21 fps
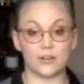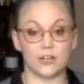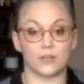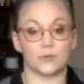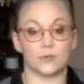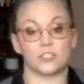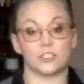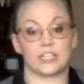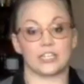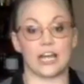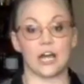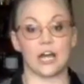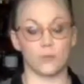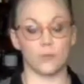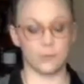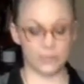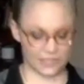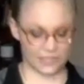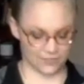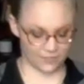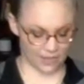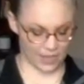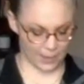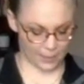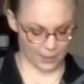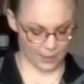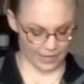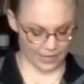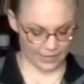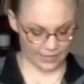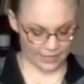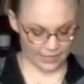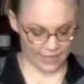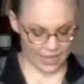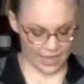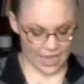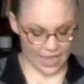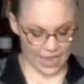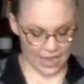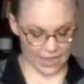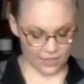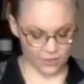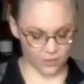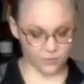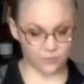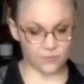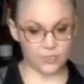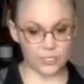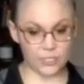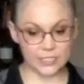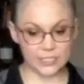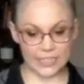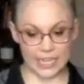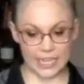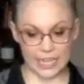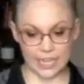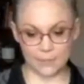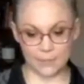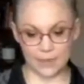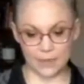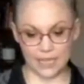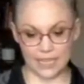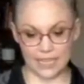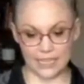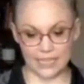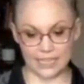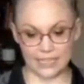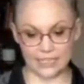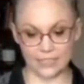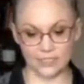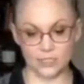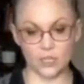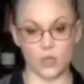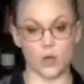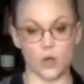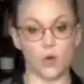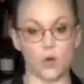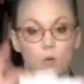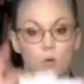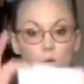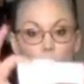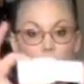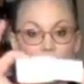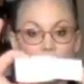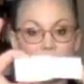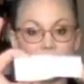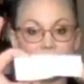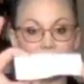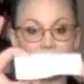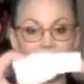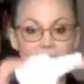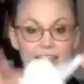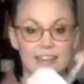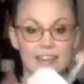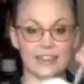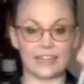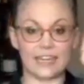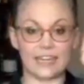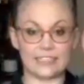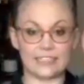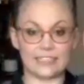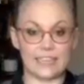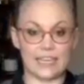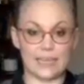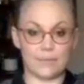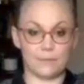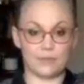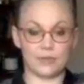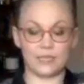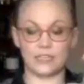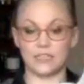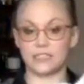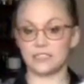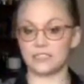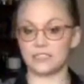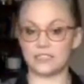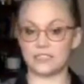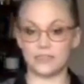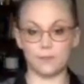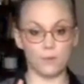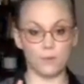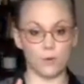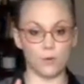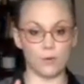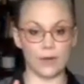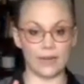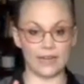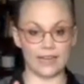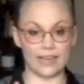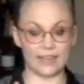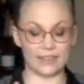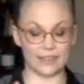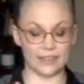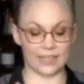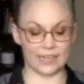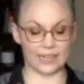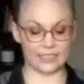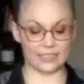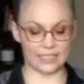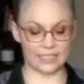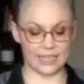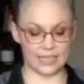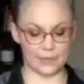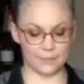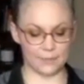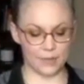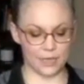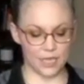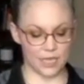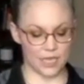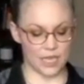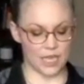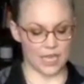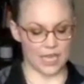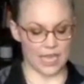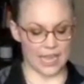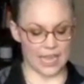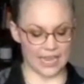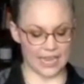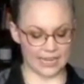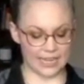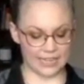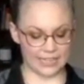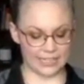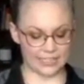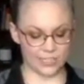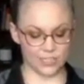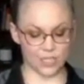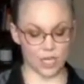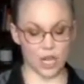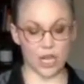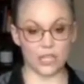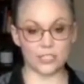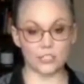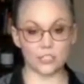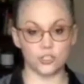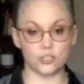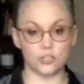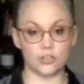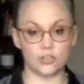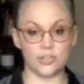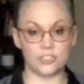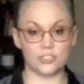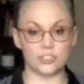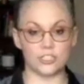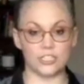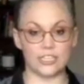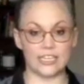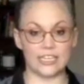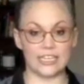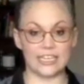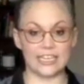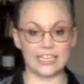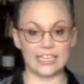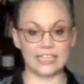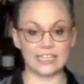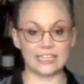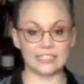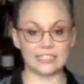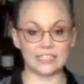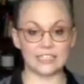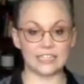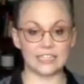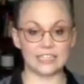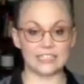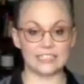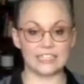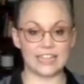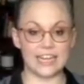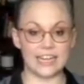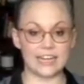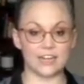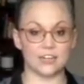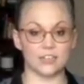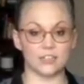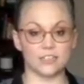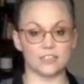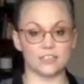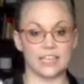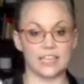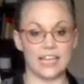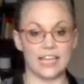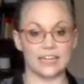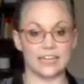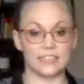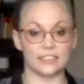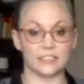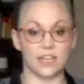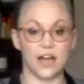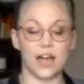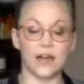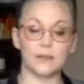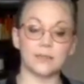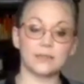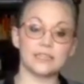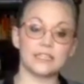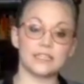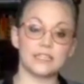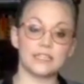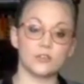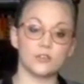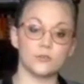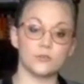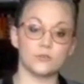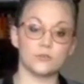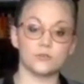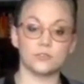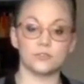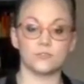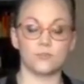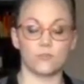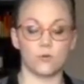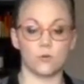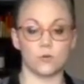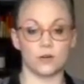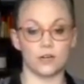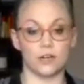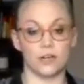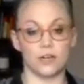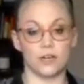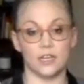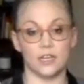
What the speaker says: which can help alleviate pain. And the first tape is white athletic tape, simple white athletic tape. It is non-stretchy, easily tears, and is commonly used for